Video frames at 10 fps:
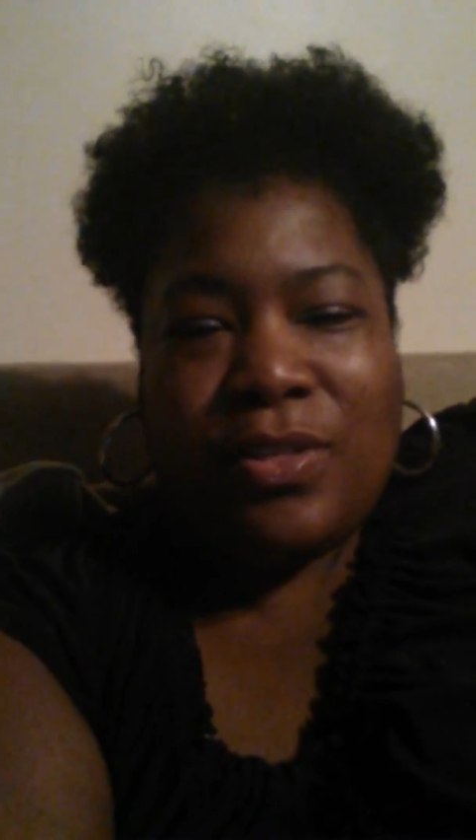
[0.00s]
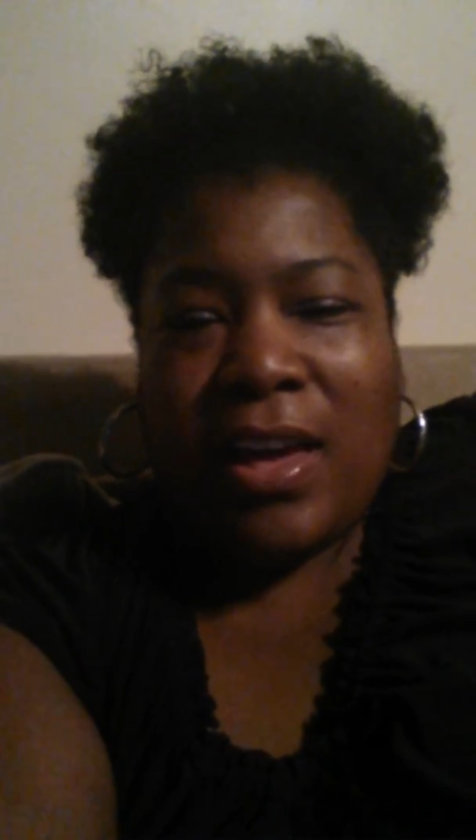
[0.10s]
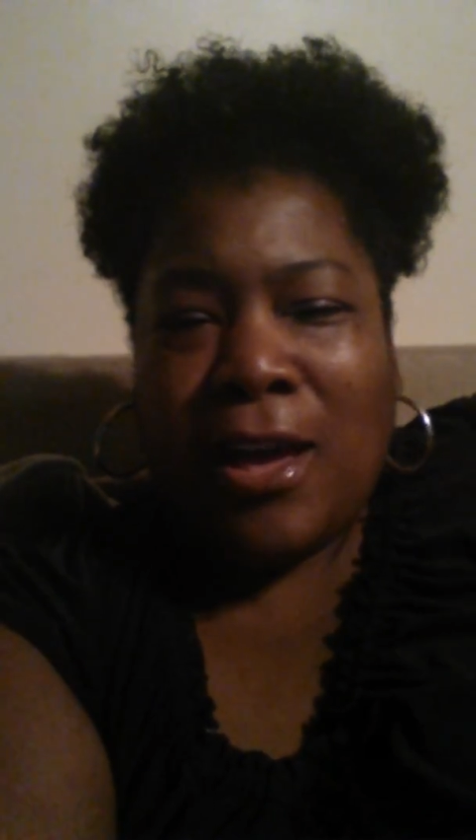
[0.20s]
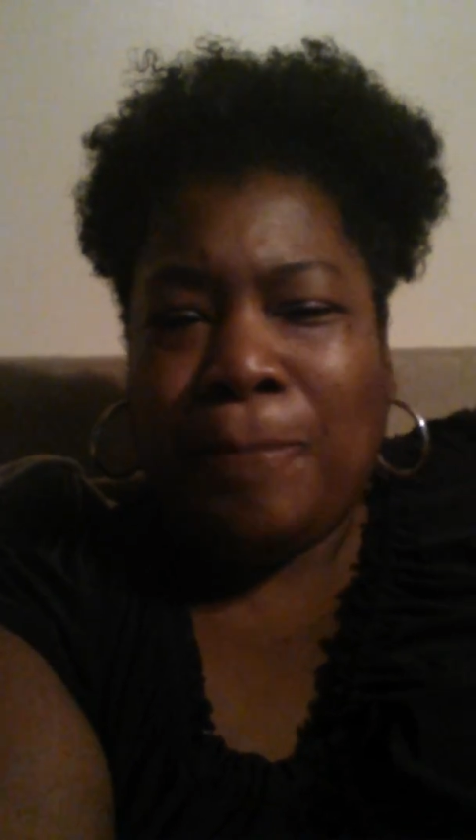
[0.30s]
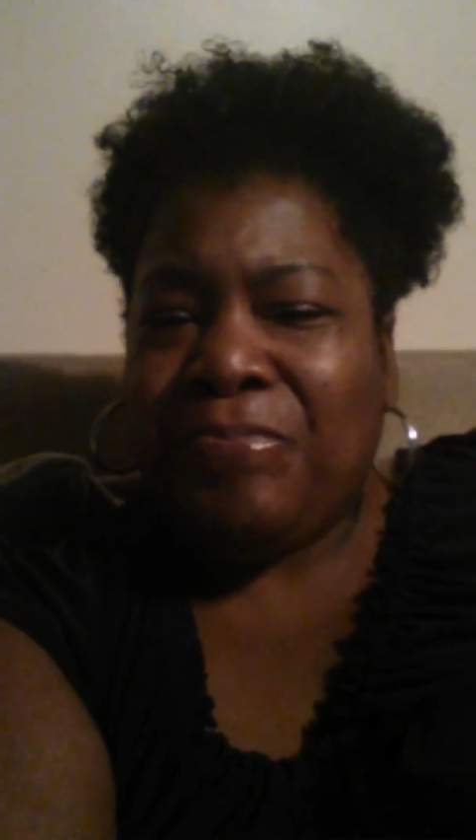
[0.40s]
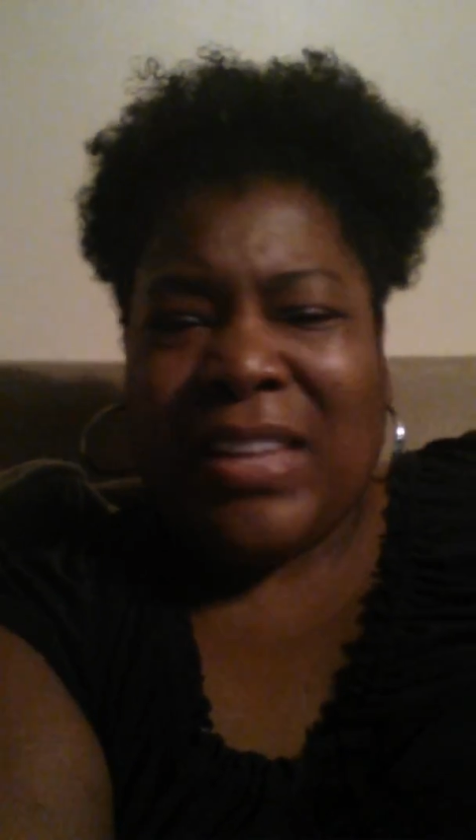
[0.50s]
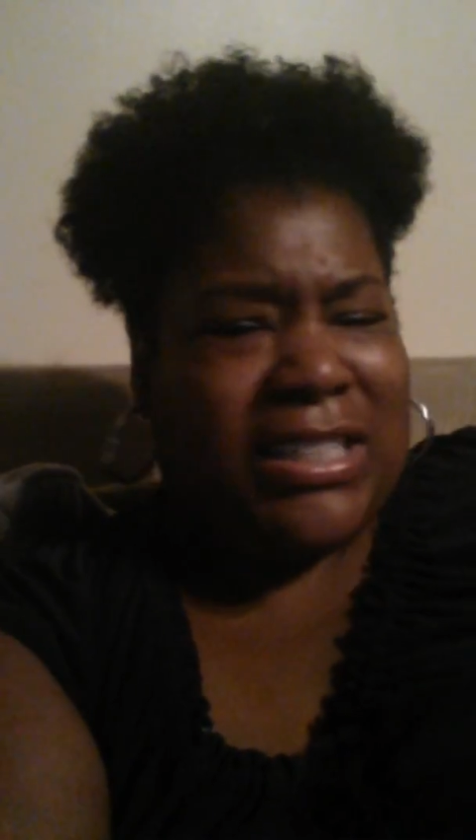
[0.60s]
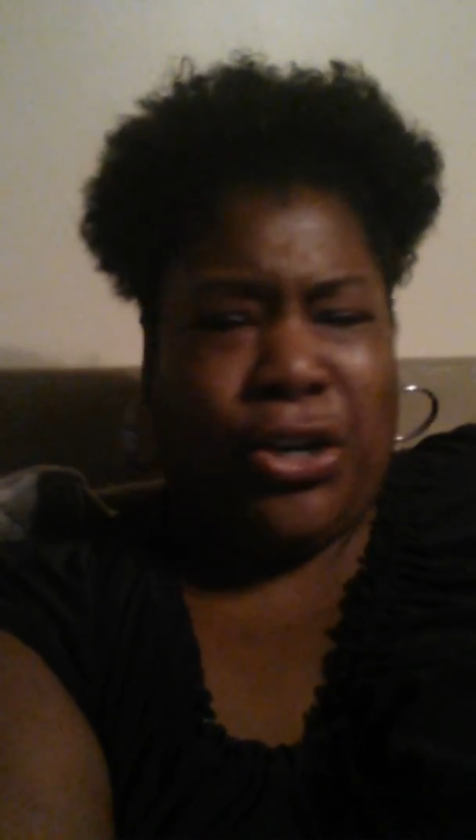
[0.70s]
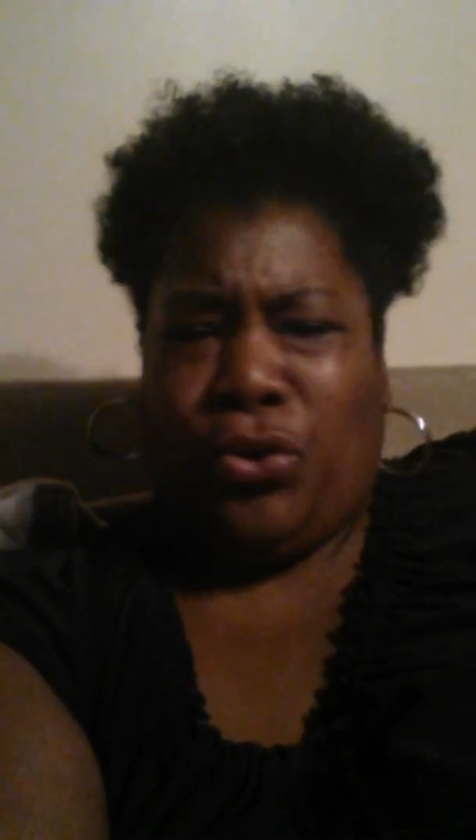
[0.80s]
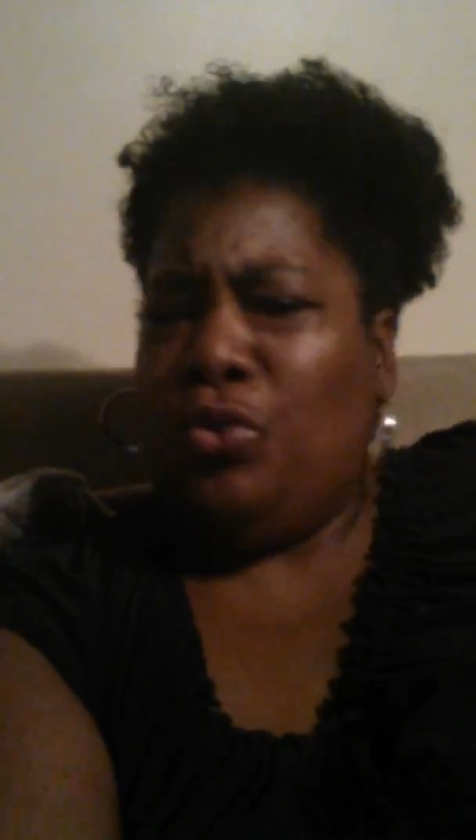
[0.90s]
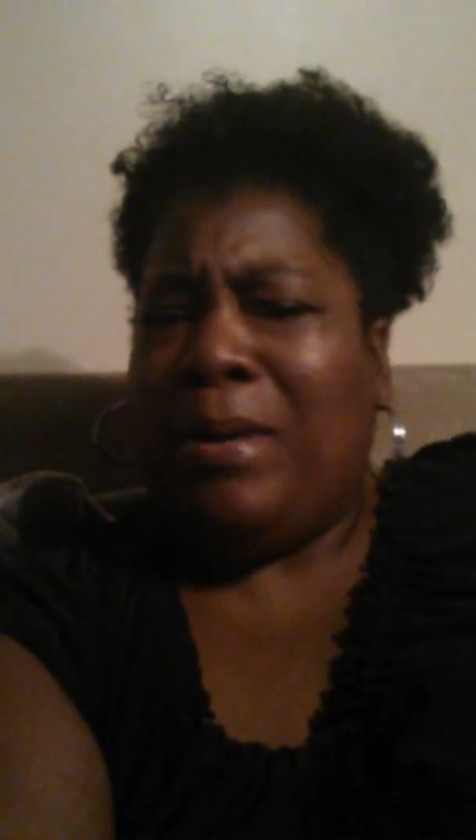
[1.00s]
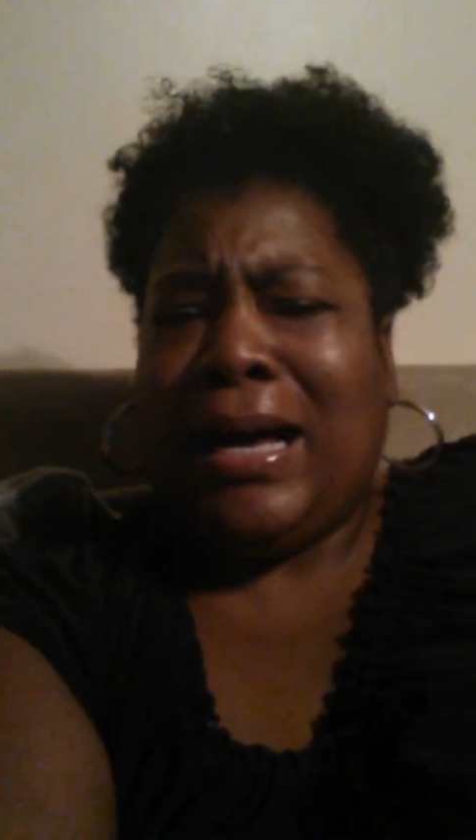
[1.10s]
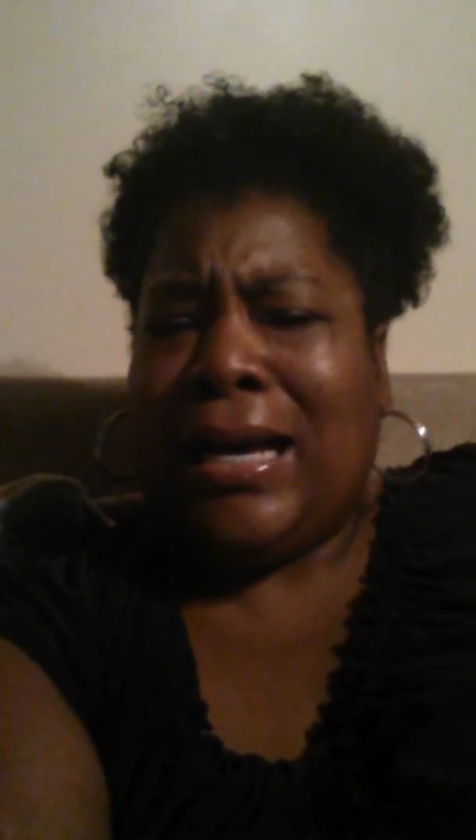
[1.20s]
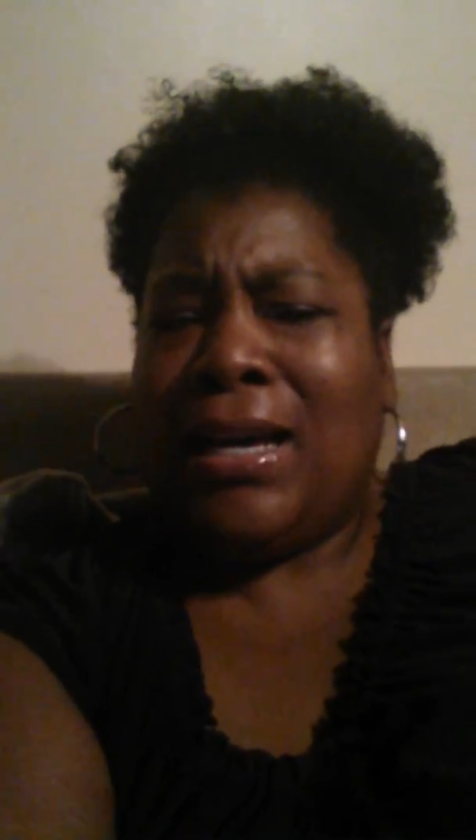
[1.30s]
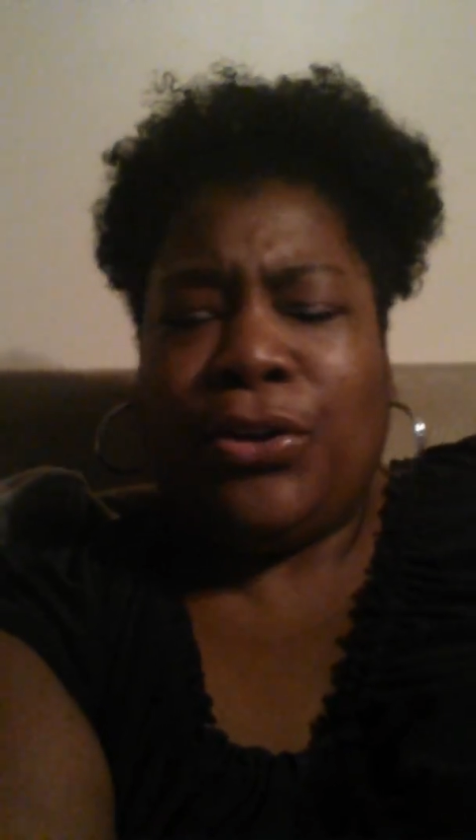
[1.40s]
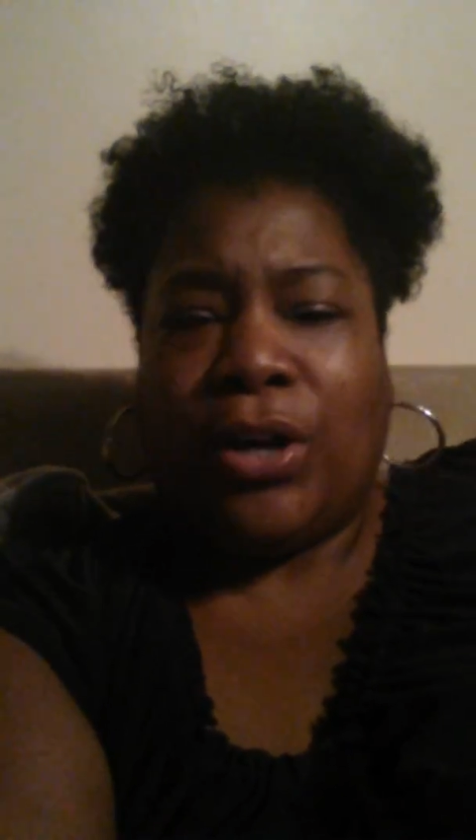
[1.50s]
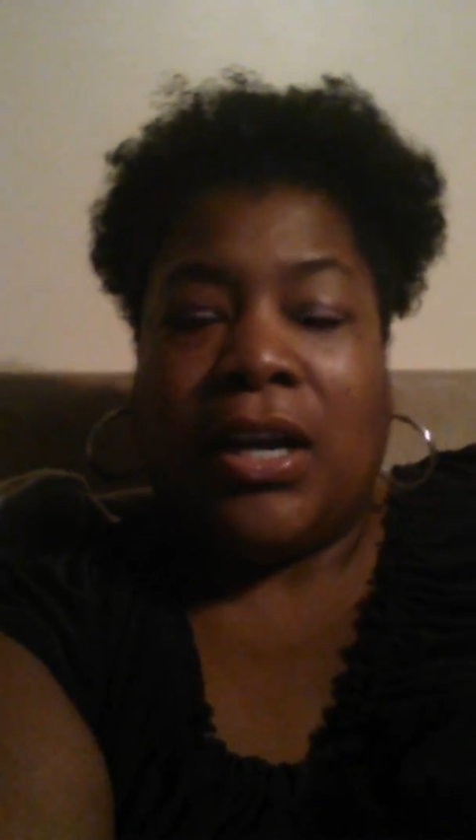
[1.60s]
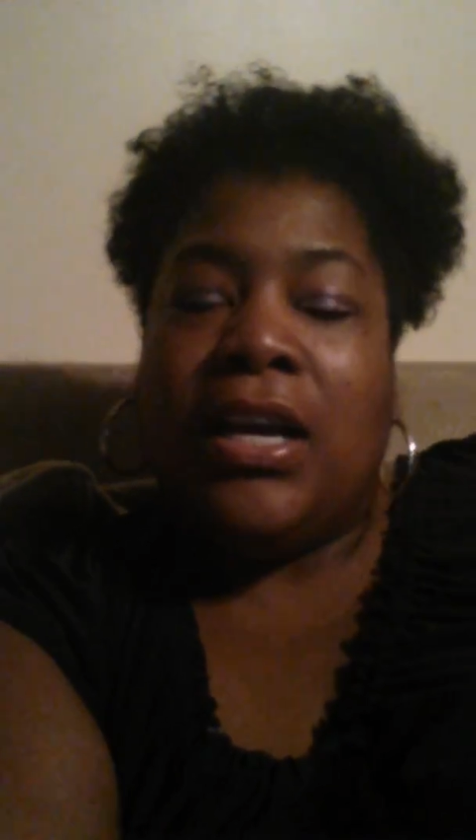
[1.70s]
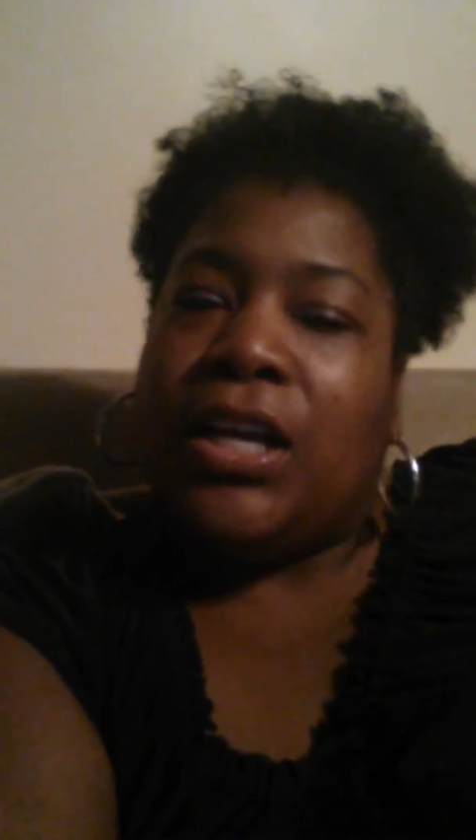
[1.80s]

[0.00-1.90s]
that? Is there a coupon? Or,